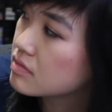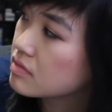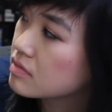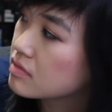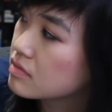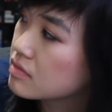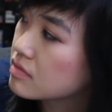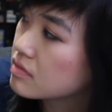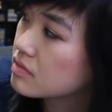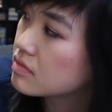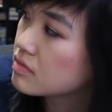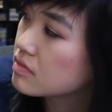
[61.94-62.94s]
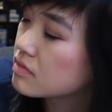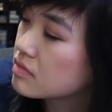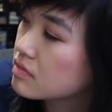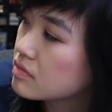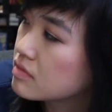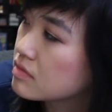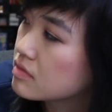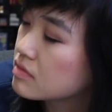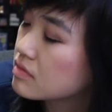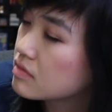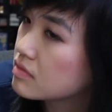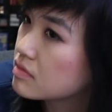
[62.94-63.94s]

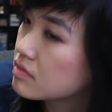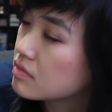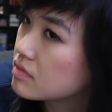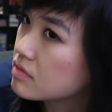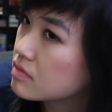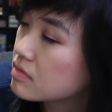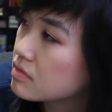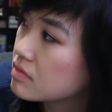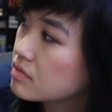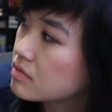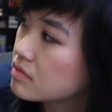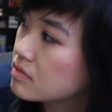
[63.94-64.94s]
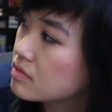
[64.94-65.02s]
[no speech]